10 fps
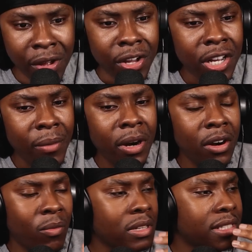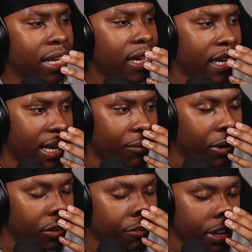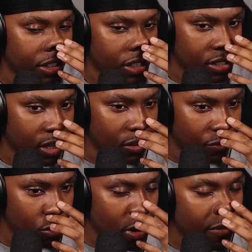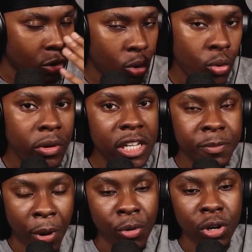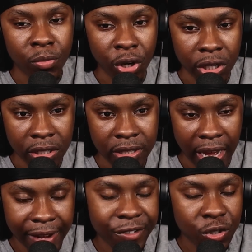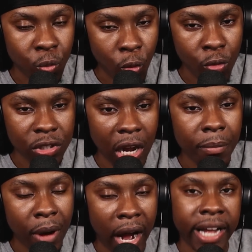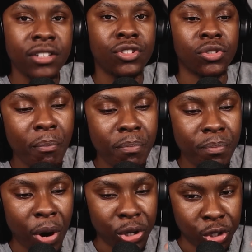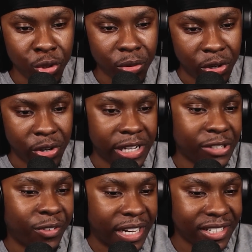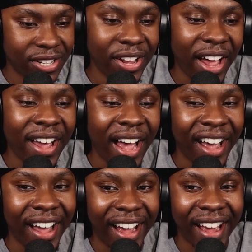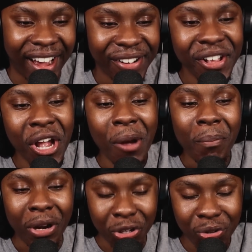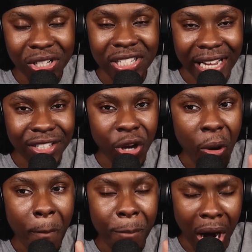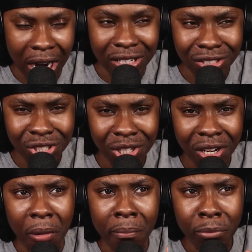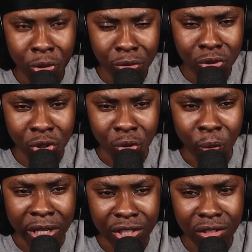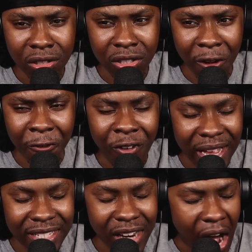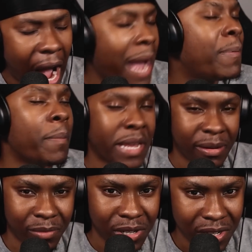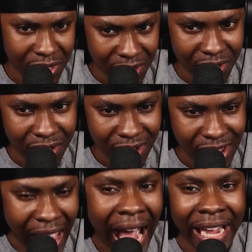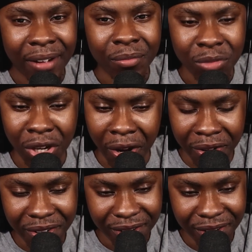You know one of the ones there, yeah, where you think to yourself, you have all these Pokemon that have just walked up behind you, but you, look at his face, but you decide to go and punch Mewtwo, which deflected a Hyper Beam at him, you know?